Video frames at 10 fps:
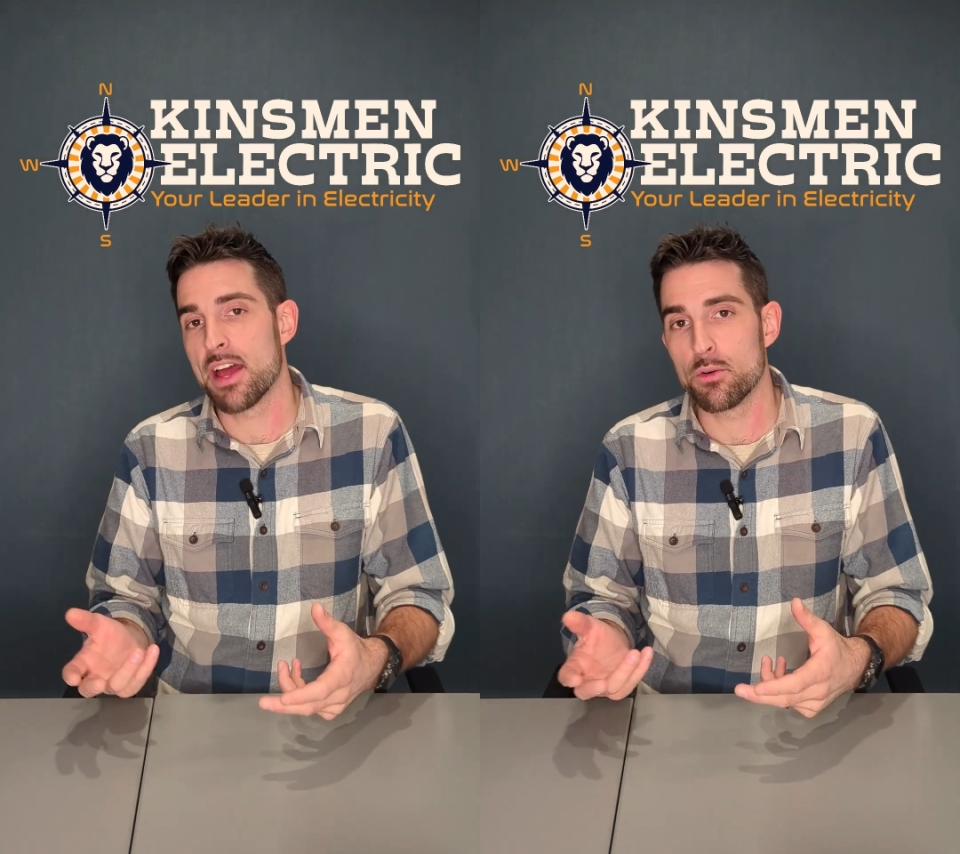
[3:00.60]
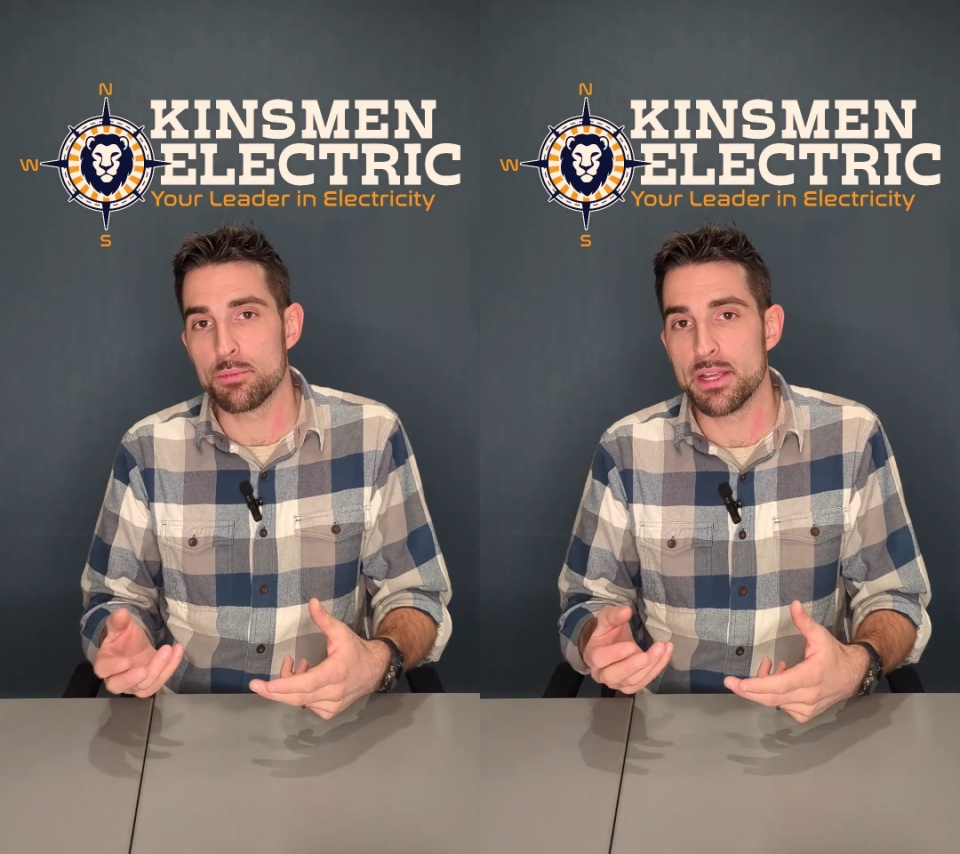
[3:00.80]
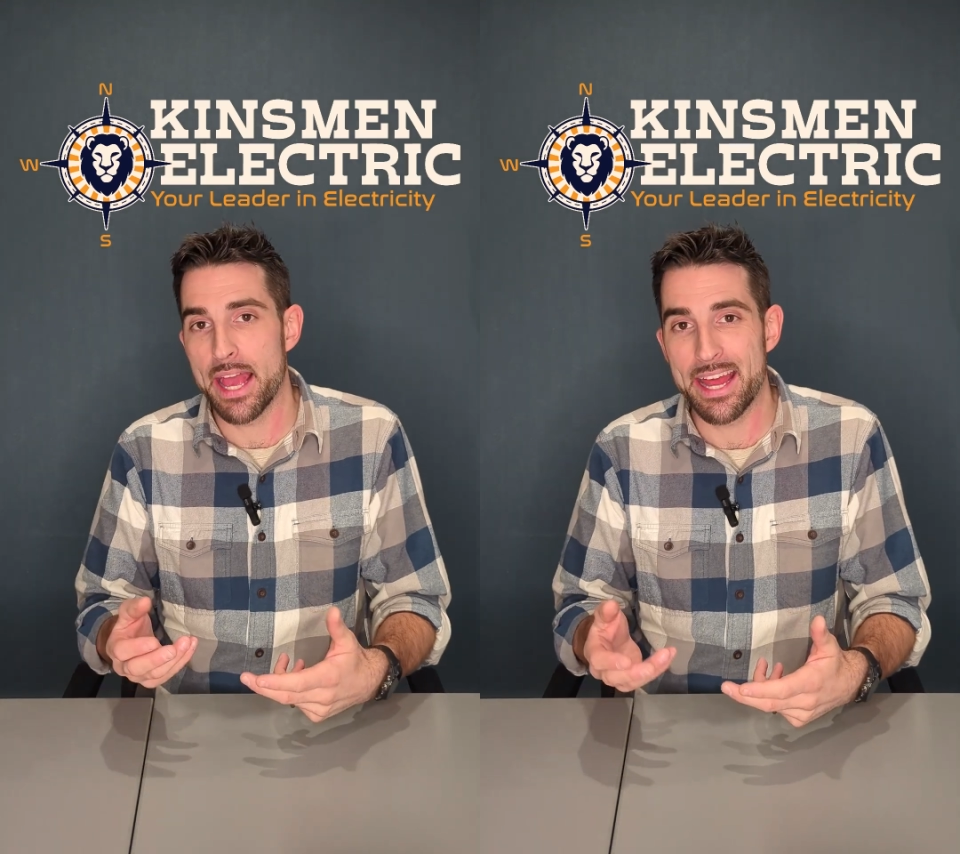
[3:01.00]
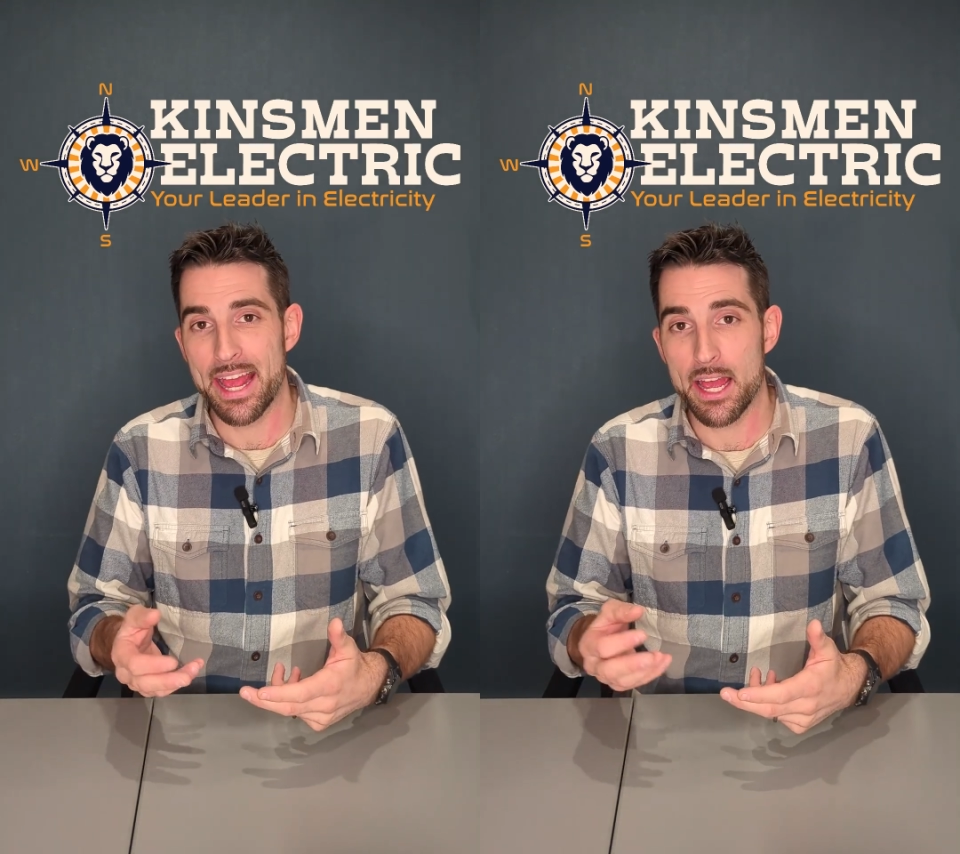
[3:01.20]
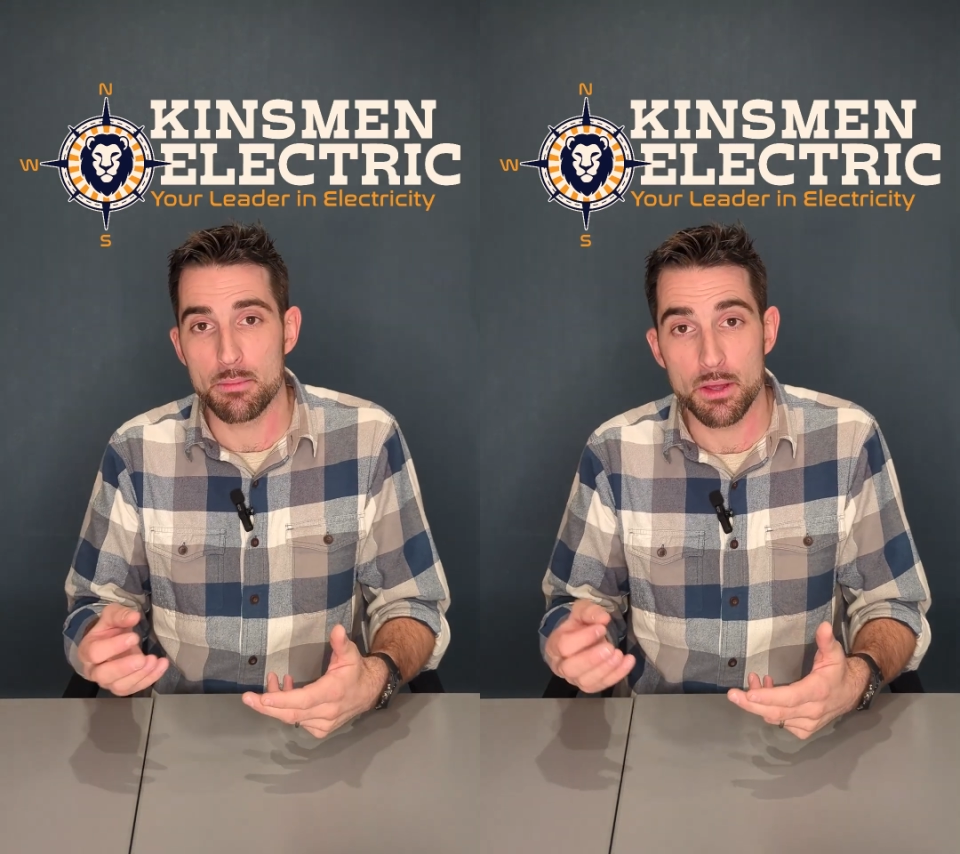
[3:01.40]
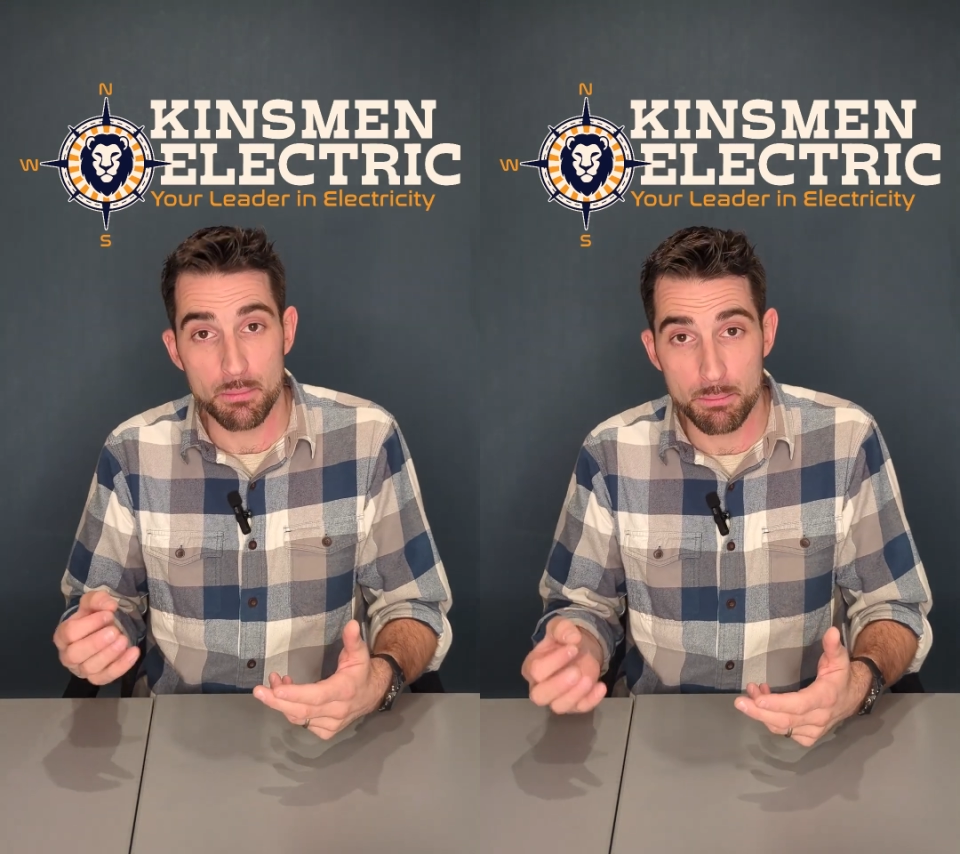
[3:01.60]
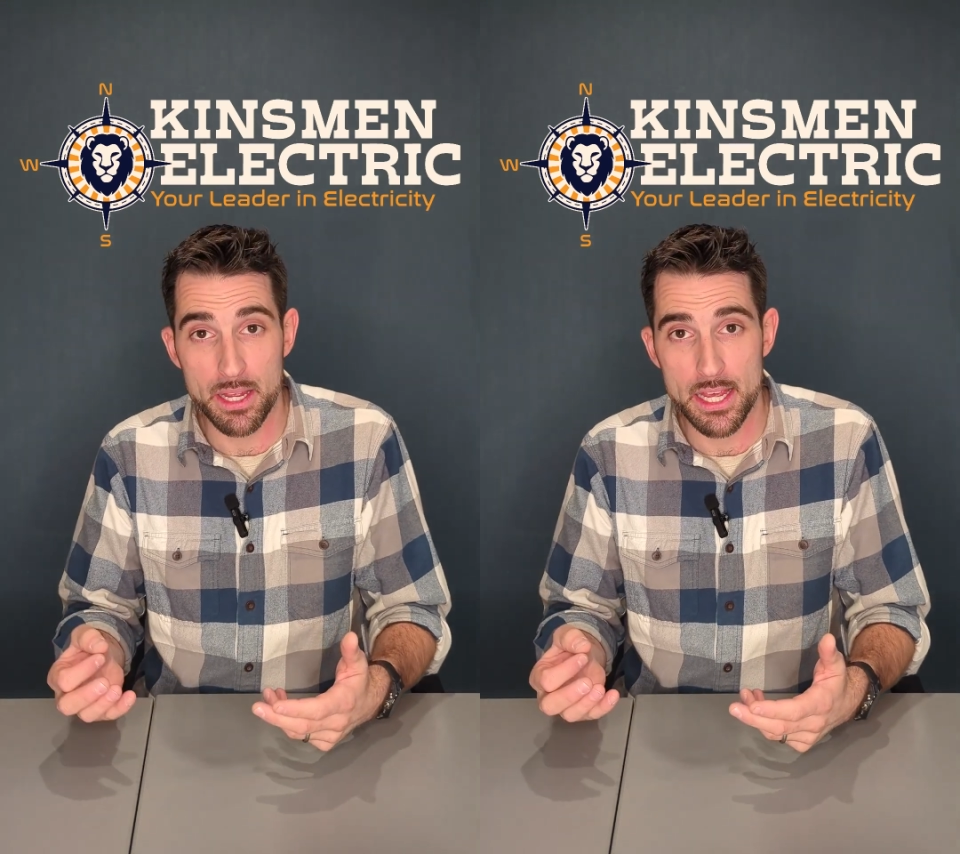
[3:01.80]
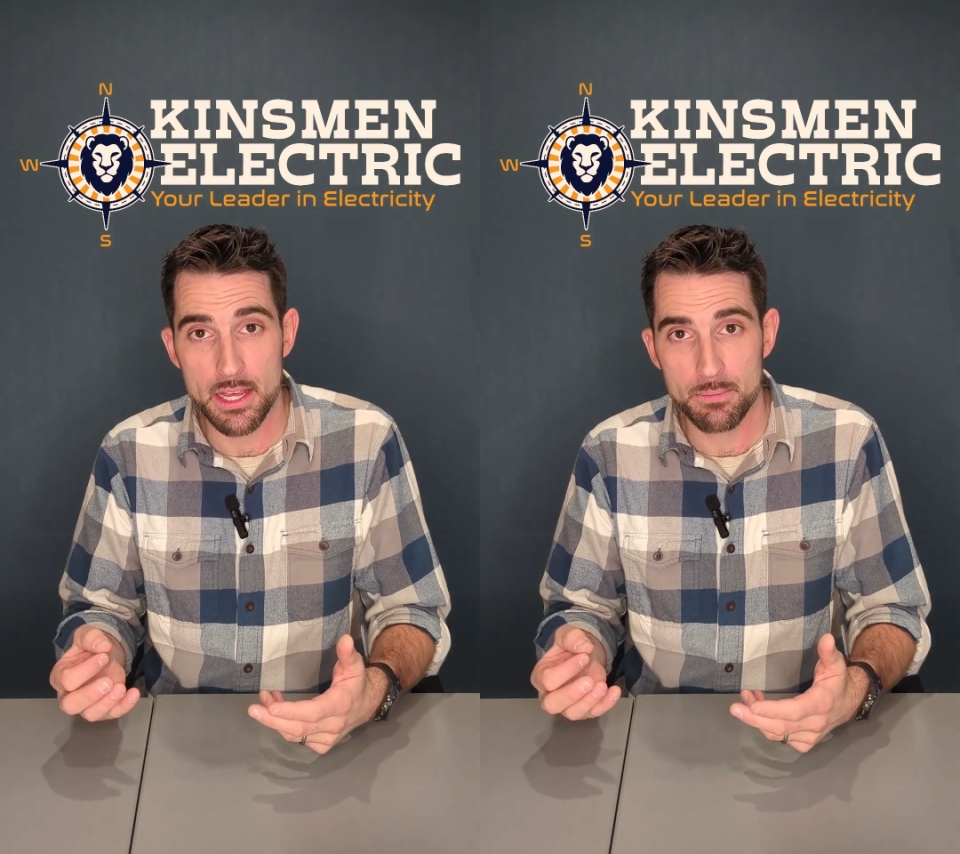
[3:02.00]
of that would be
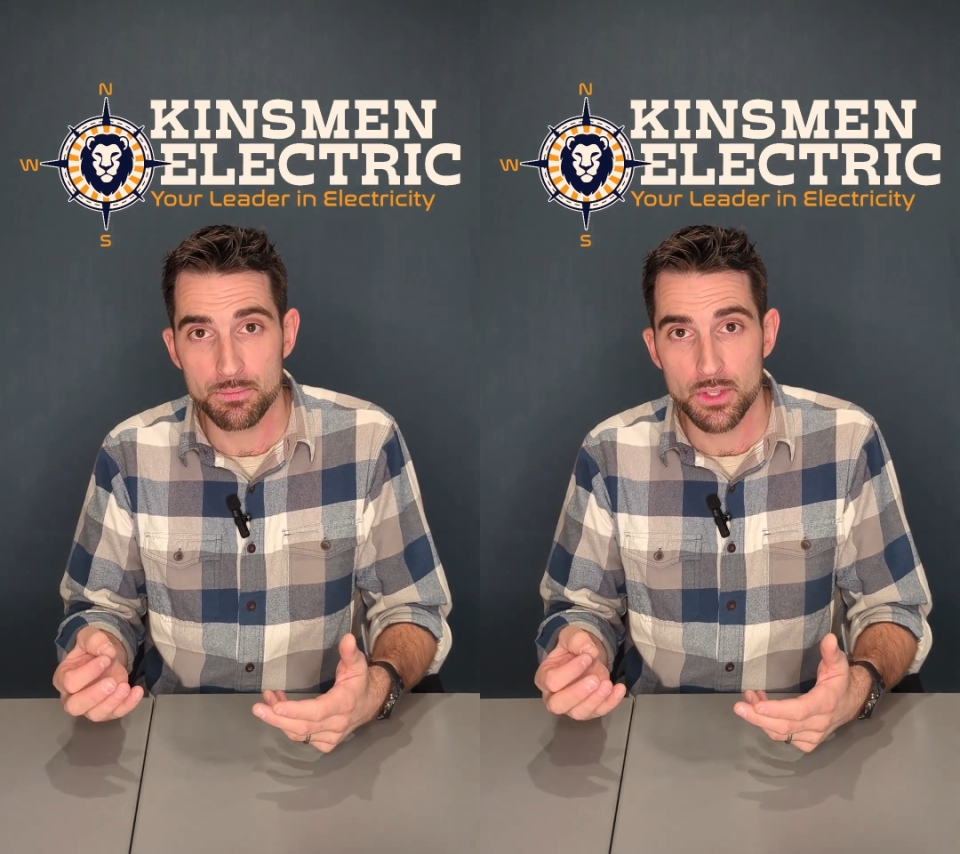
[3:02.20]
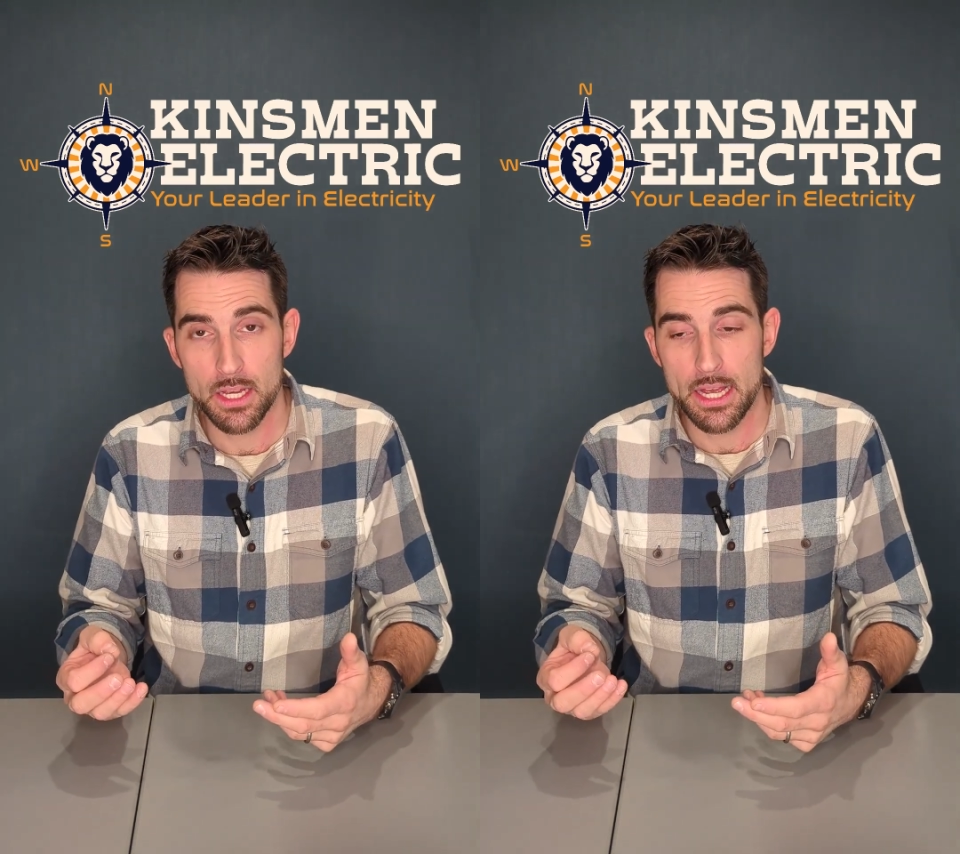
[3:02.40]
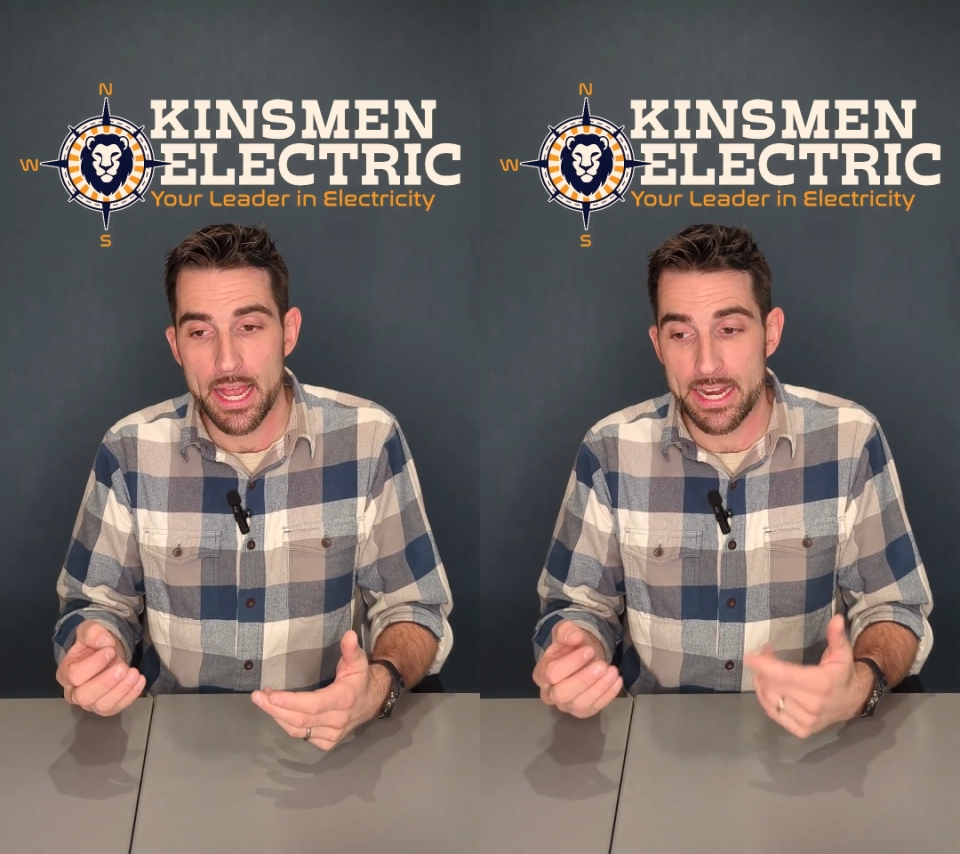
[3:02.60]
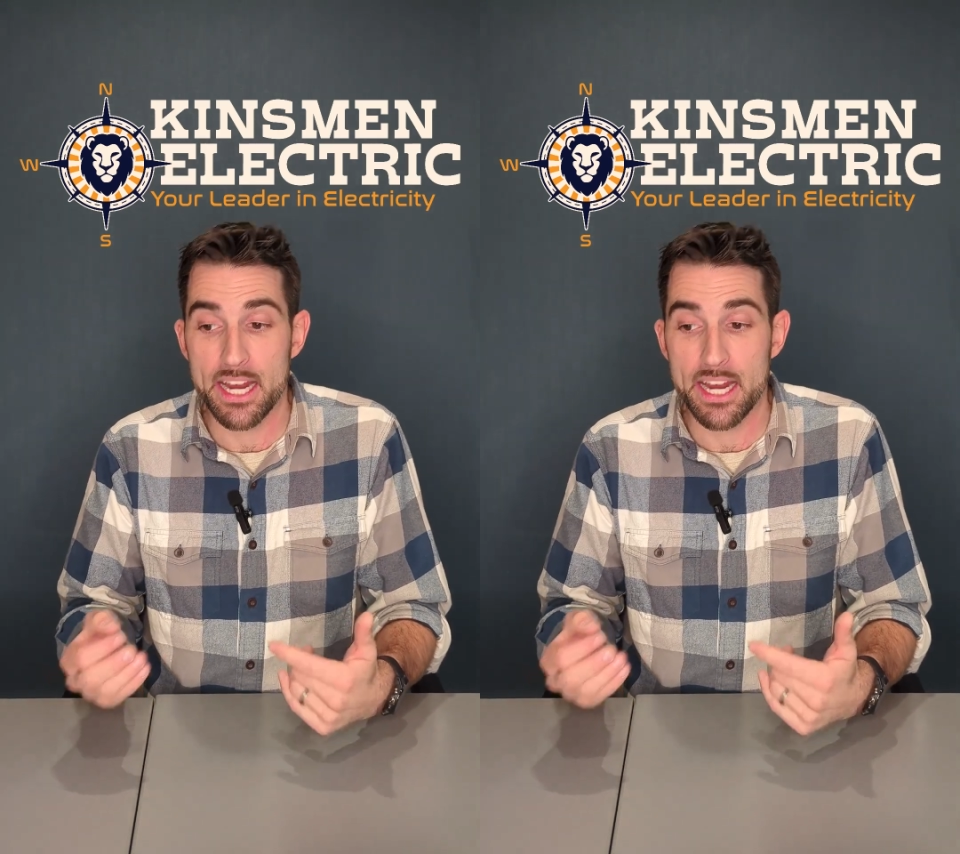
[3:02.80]
NMB. An